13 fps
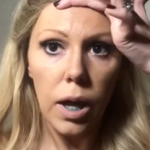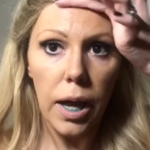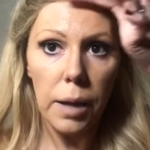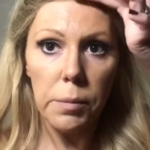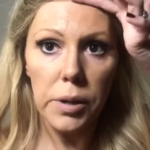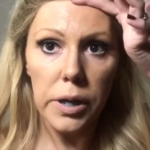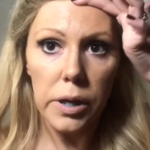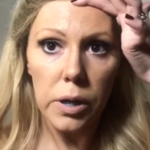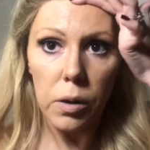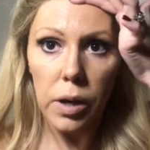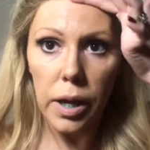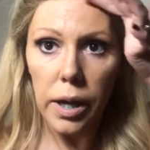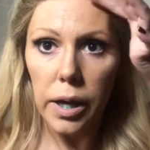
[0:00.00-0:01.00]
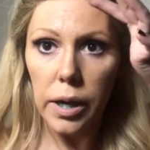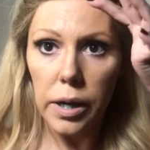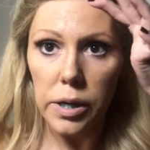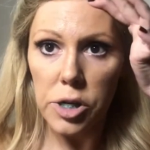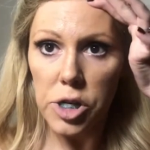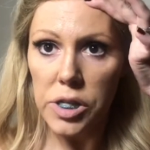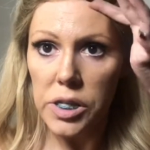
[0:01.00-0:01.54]
I'm gonna go ahead
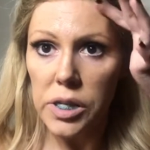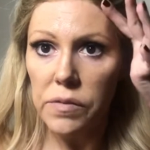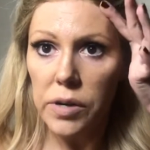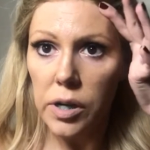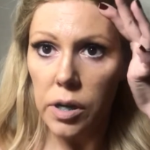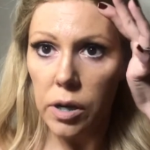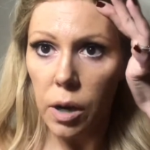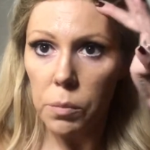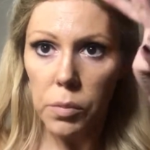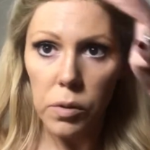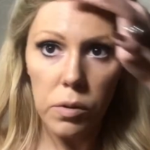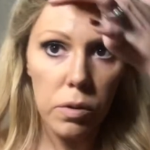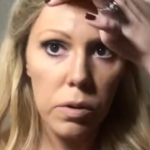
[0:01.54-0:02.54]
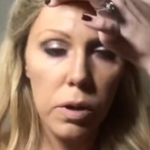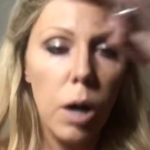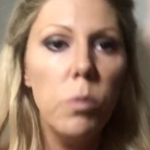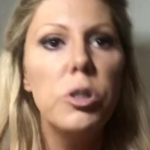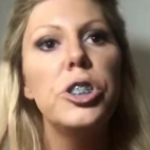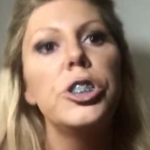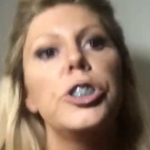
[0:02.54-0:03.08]
and just give it a couple.
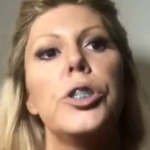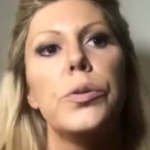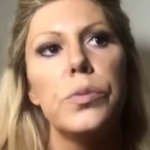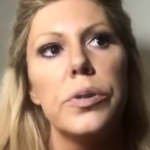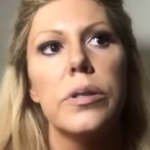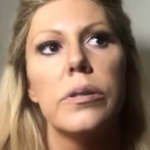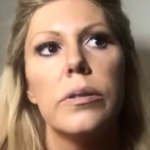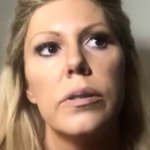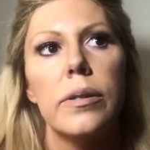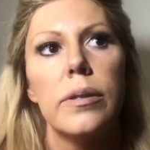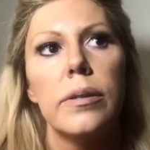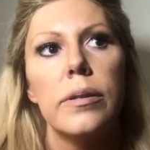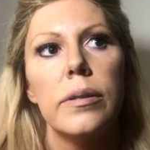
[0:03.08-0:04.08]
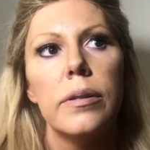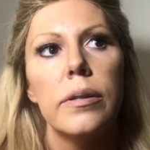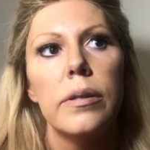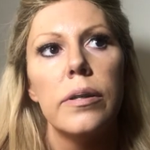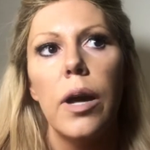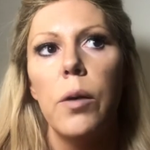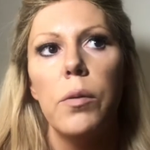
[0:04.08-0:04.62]
Oh shoot,
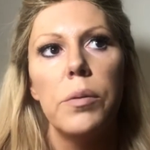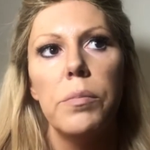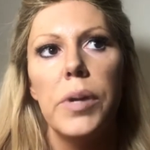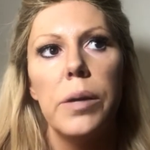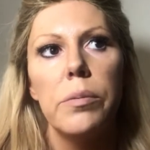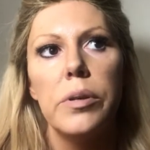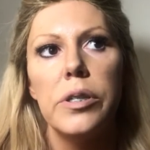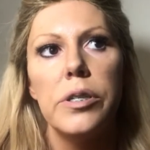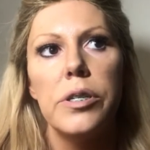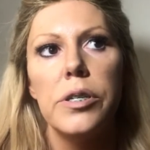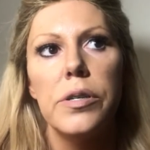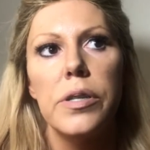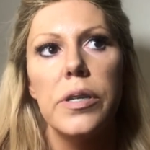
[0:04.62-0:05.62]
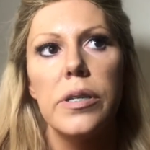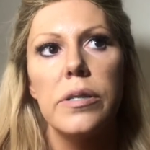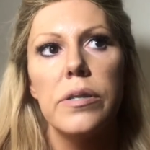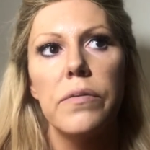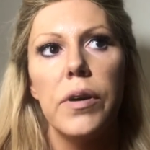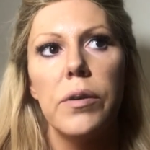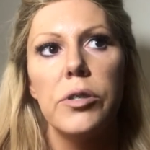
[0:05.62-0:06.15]
I wouldn't be able to do this
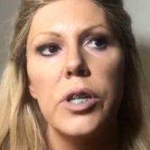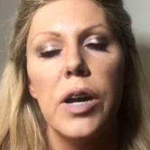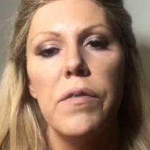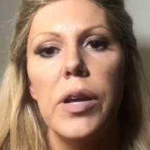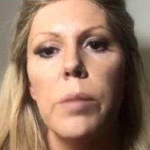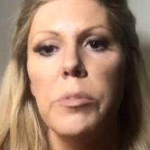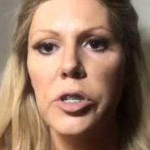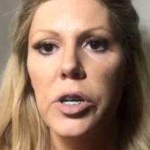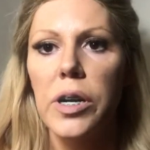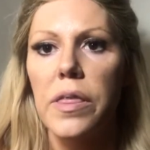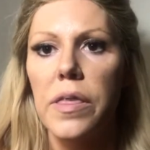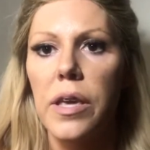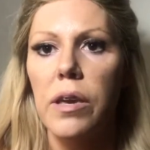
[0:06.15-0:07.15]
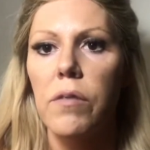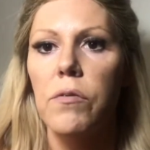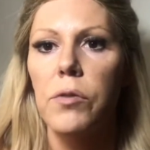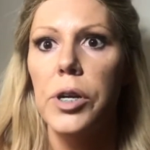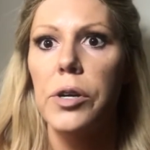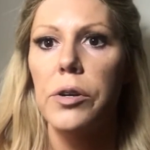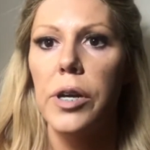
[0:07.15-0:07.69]
if I were driving. I'm just trying to think of
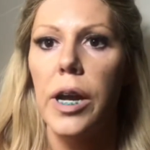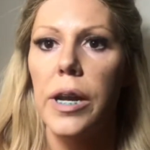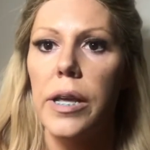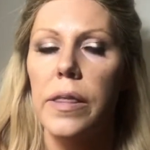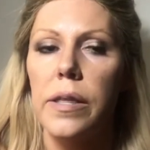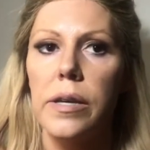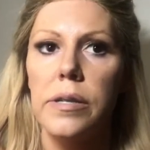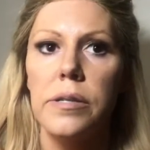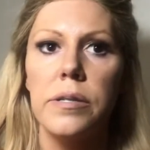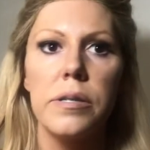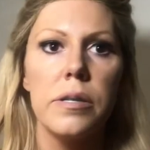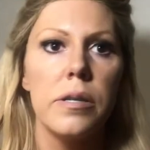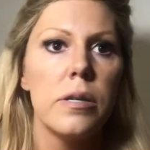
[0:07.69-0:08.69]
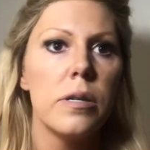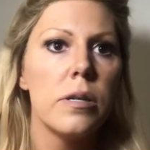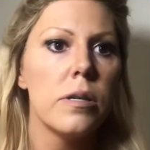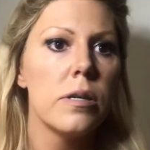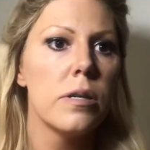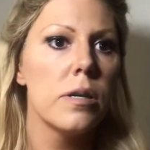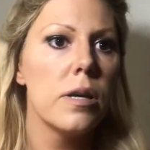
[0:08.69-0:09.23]
recreating this
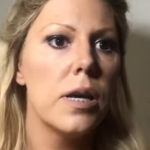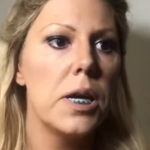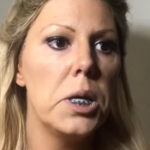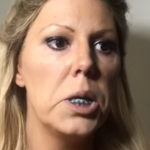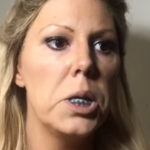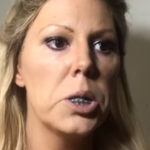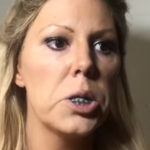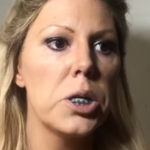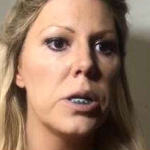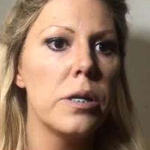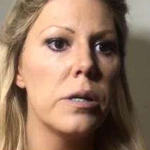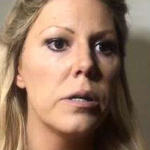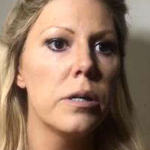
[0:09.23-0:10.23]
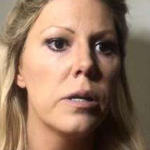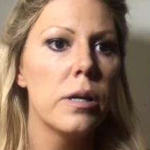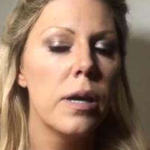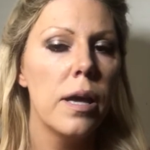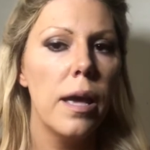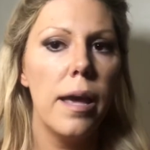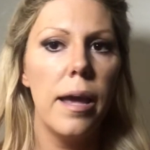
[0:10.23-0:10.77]
adhesion,
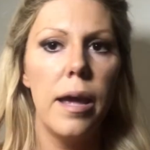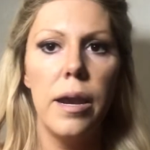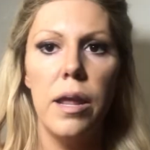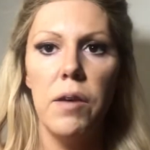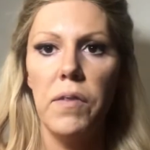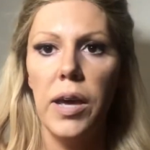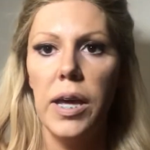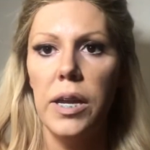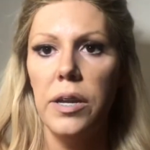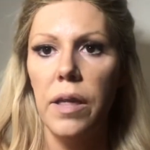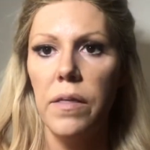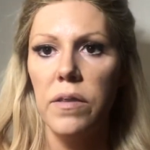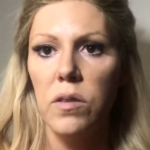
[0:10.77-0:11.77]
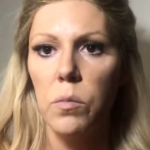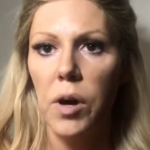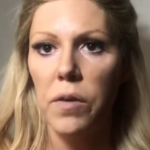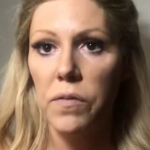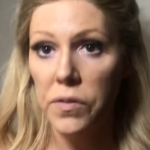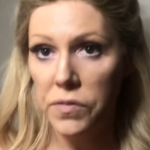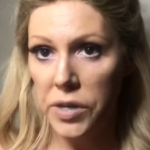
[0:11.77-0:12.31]
and if I had done this
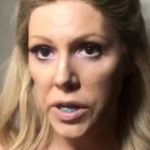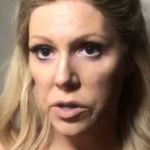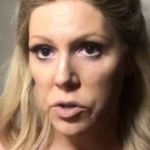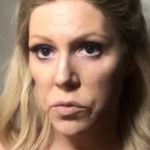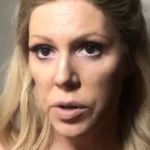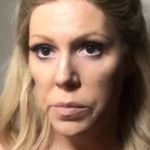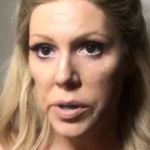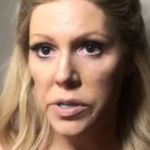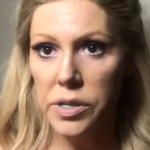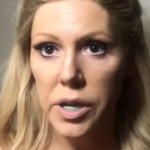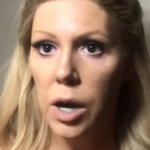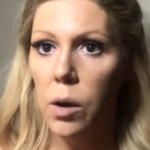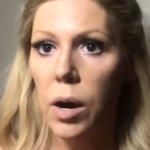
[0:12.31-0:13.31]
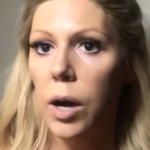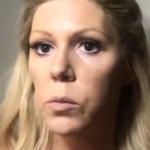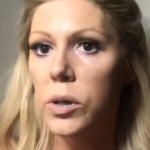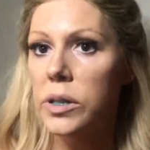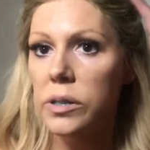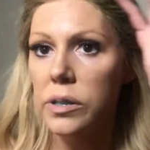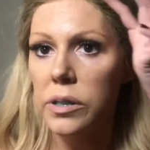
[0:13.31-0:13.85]
about 15 to 20 minutes ago, I
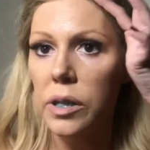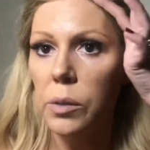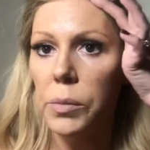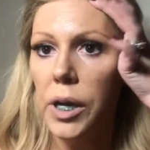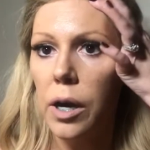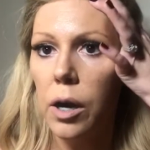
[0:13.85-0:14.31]
wouldn't still be at